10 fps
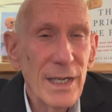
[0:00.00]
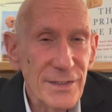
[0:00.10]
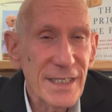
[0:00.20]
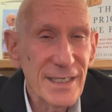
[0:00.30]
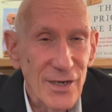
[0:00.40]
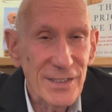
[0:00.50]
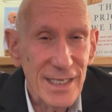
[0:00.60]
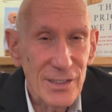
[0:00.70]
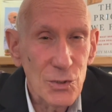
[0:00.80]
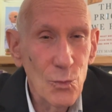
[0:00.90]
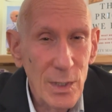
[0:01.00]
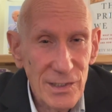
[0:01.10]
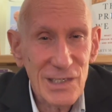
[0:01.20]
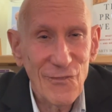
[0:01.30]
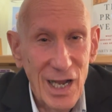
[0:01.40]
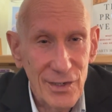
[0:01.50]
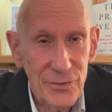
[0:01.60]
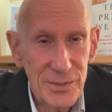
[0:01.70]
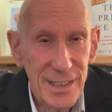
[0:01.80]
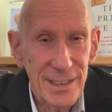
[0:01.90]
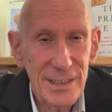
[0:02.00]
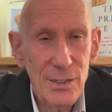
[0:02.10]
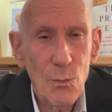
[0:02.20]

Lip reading: else does this? Who else follows this?